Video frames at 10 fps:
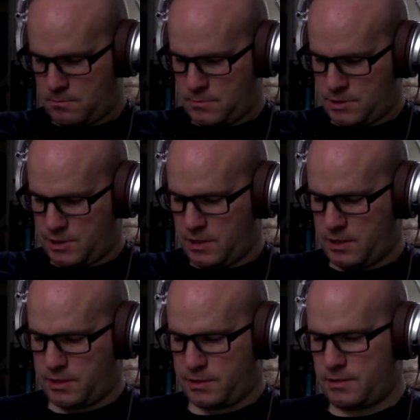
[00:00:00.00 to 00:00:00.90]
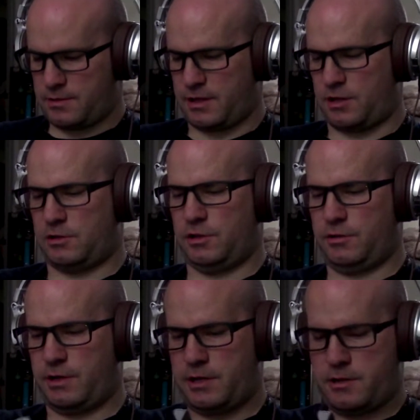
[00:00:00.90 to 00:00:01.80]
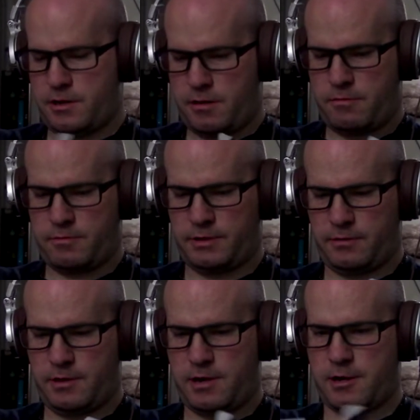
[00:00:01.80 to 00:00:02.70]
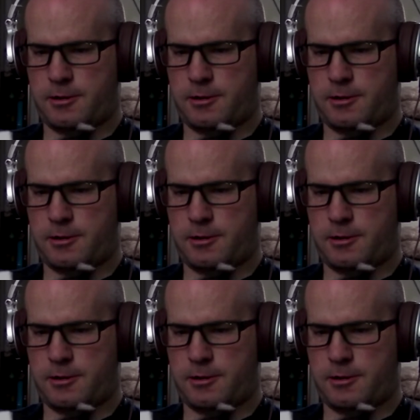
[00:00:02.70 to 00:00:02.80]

Jeez, is it glued in there? What's going on?